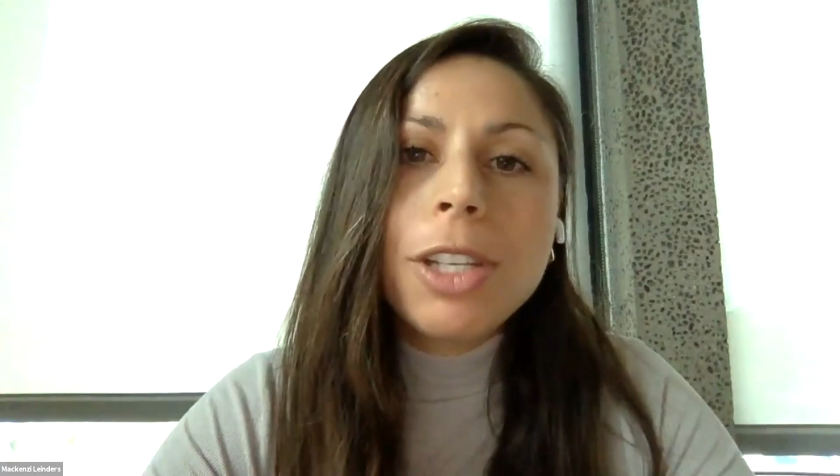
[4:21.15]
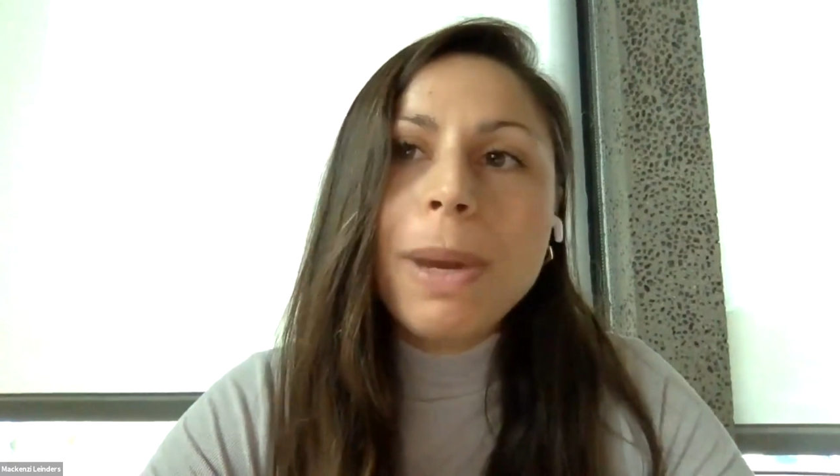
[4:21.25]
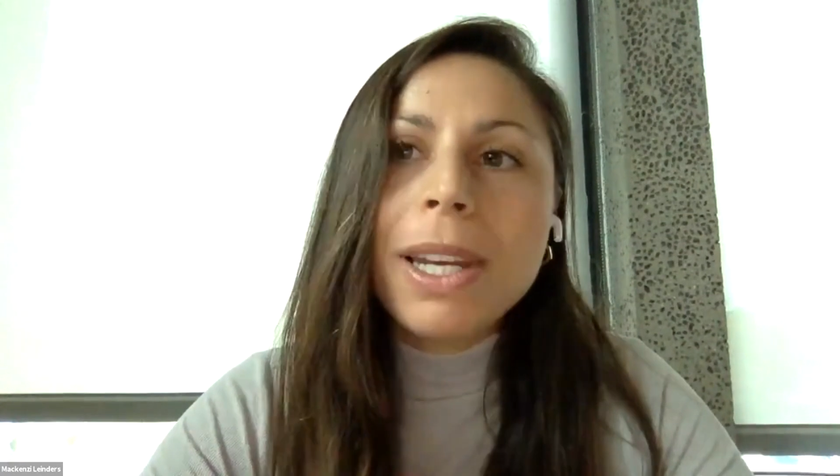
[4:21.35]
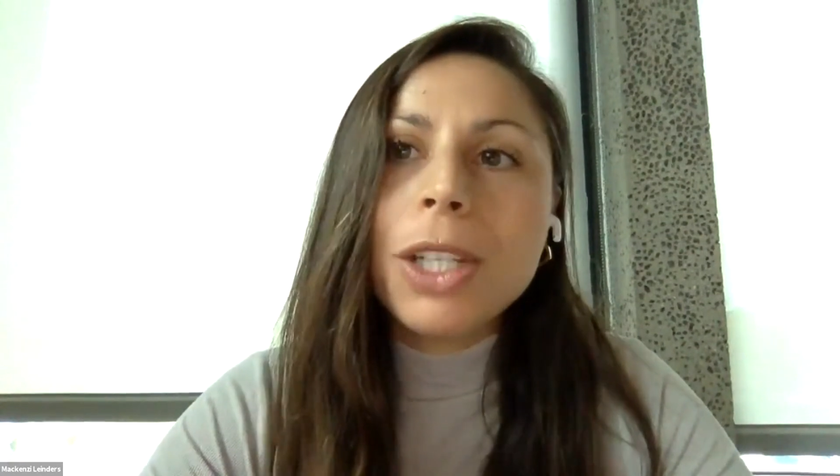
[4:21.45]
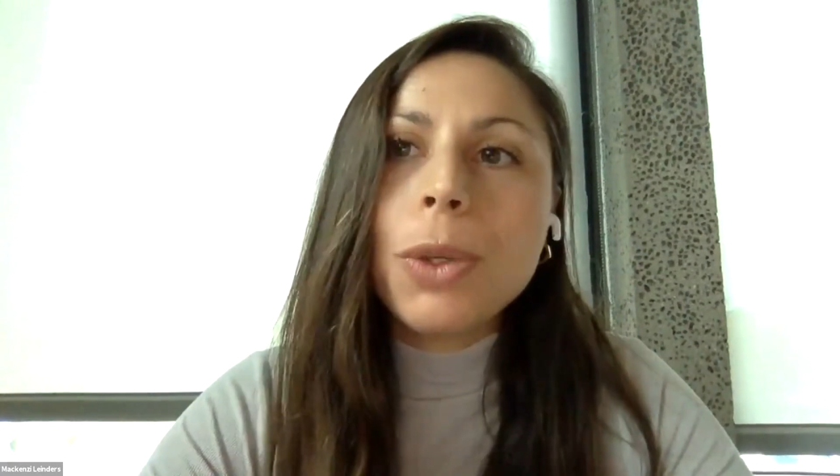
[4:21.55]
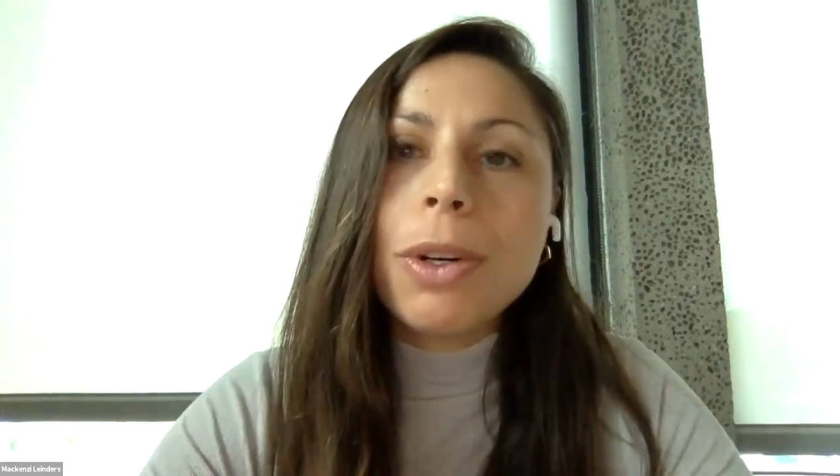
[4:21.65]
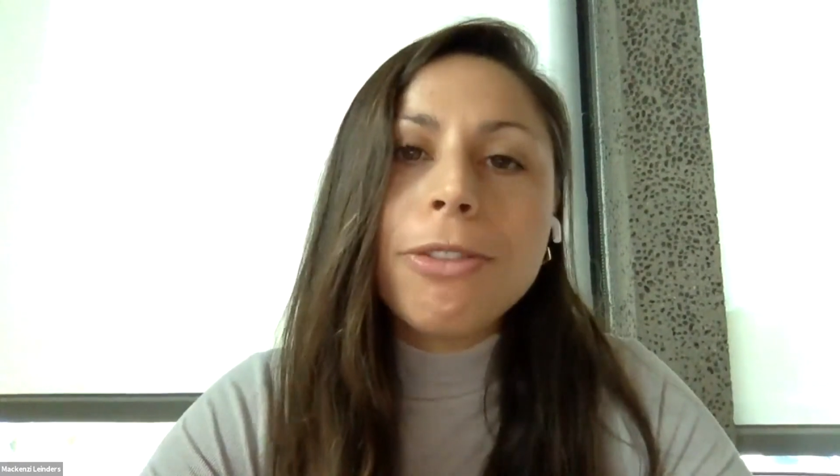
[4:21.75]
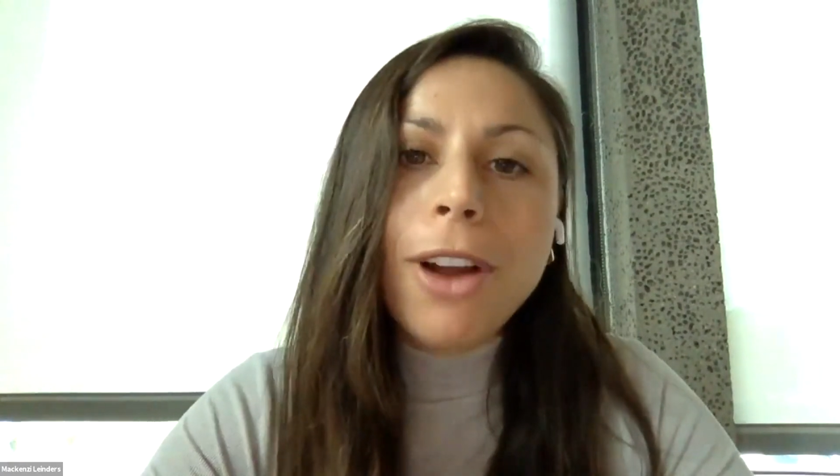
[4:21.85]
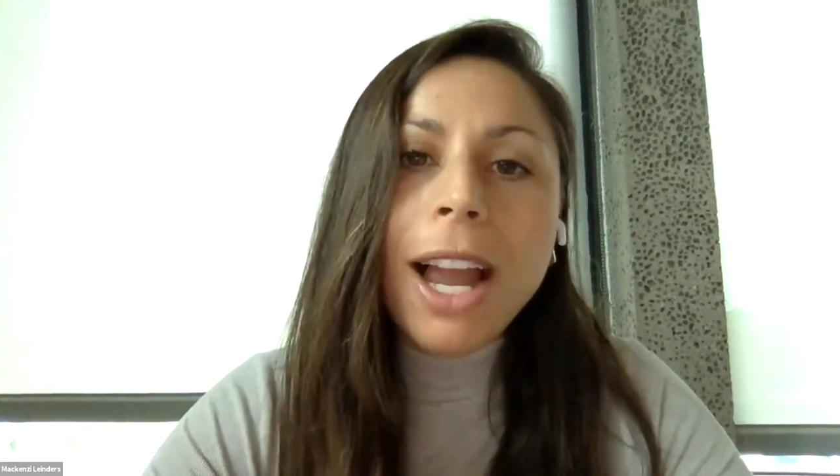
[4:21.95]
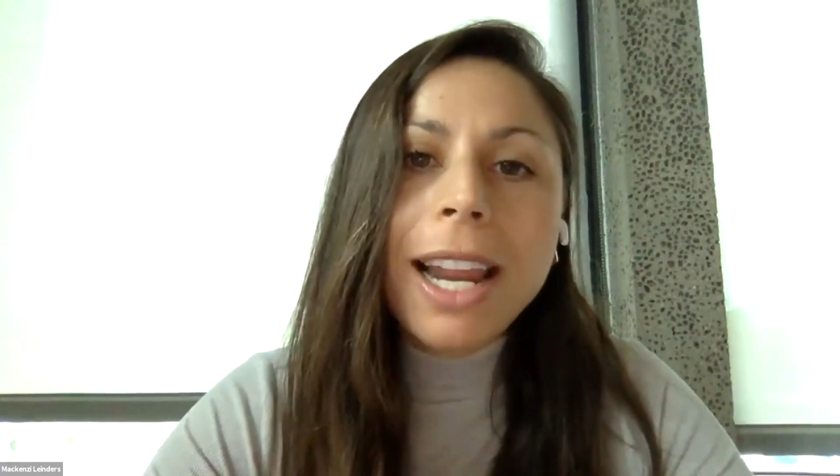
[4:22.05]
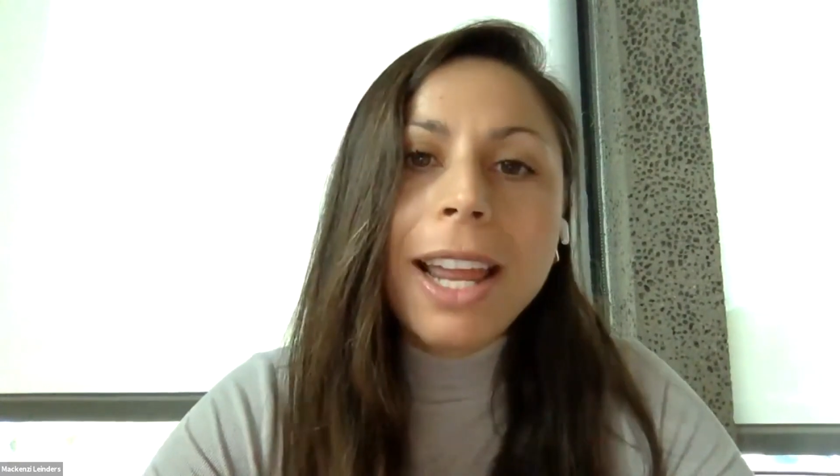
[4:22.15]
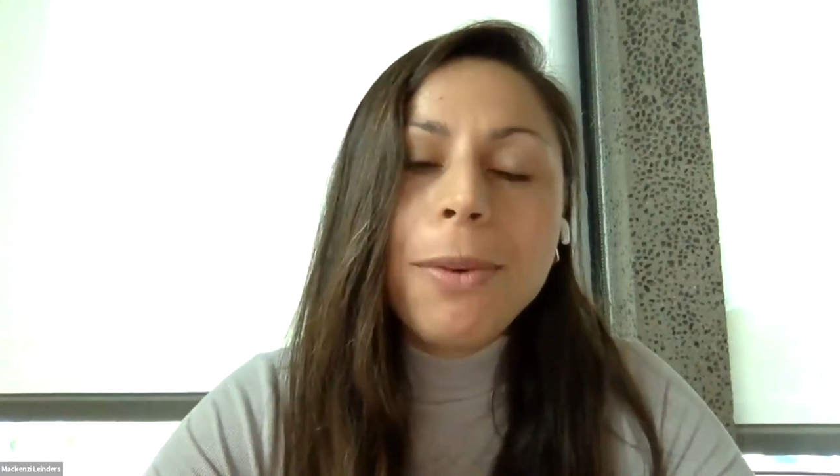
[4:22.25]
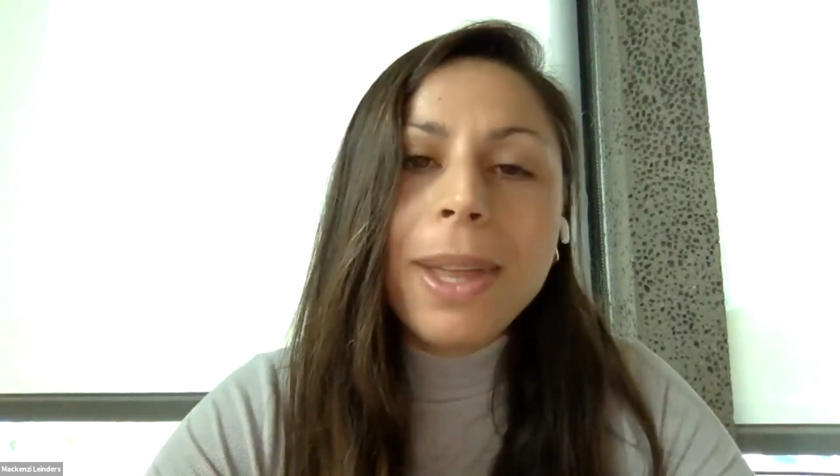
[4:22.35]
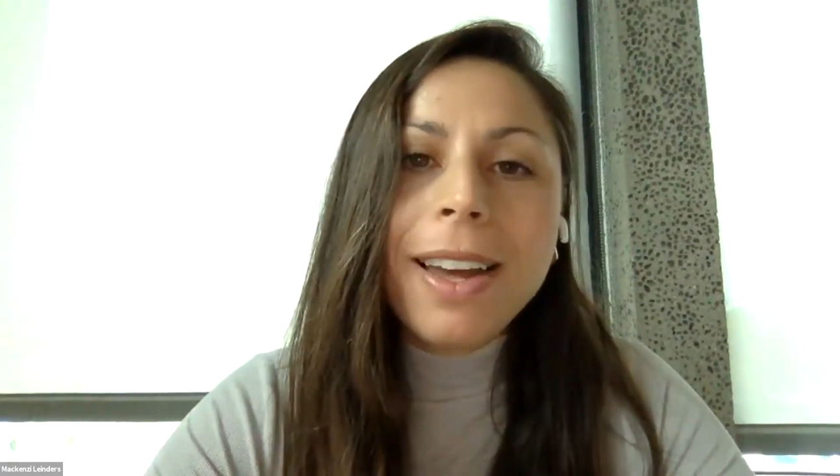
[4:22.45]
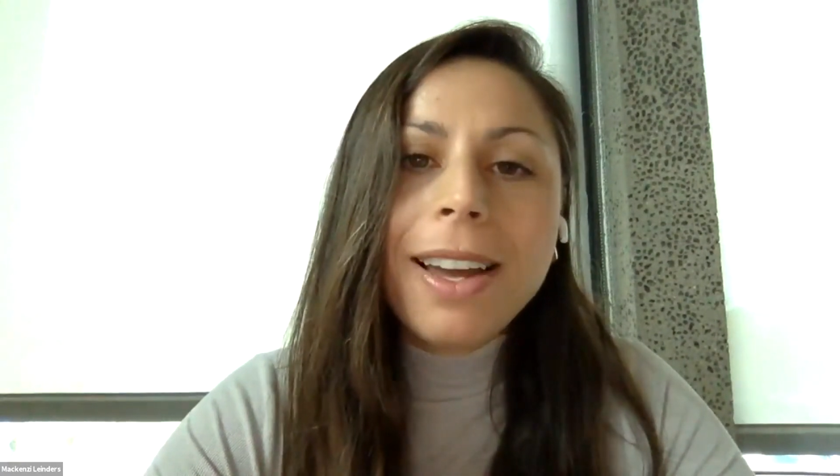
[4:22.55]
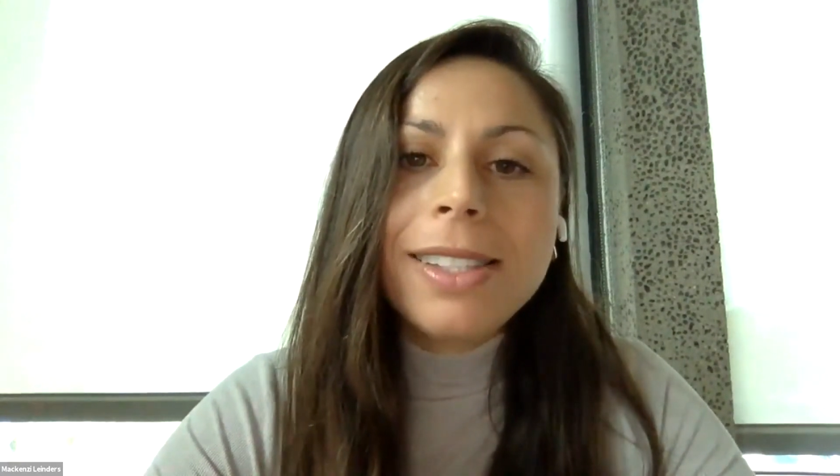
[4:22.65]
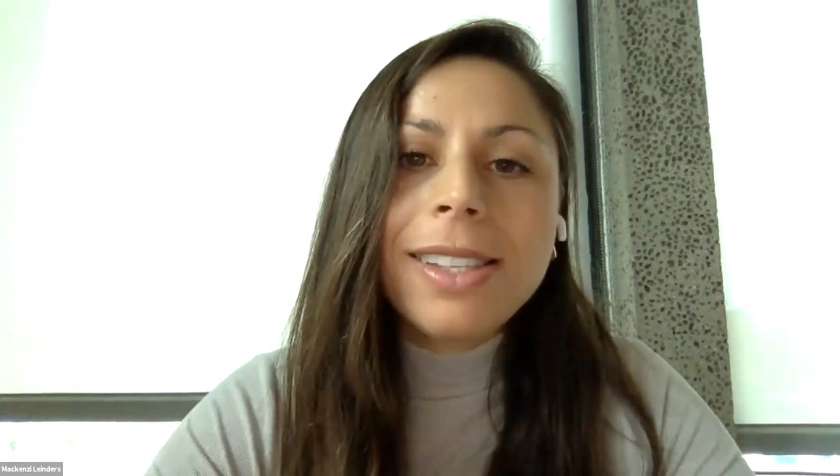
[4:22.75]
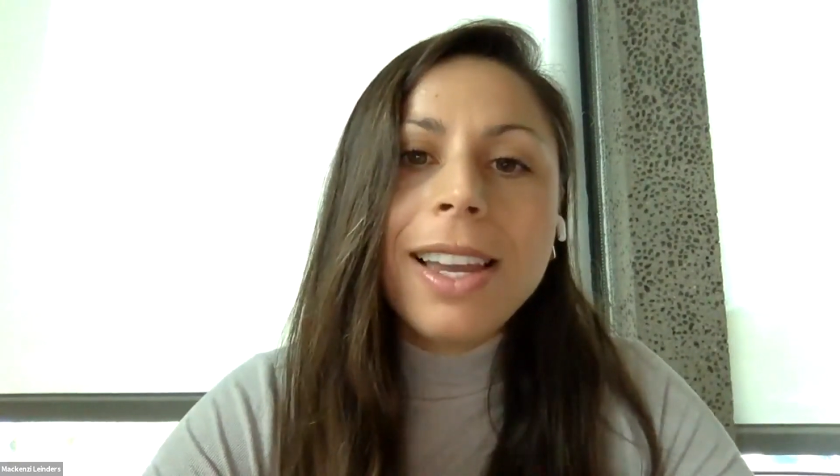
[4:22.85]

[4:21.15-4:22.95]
spending your Friday with us.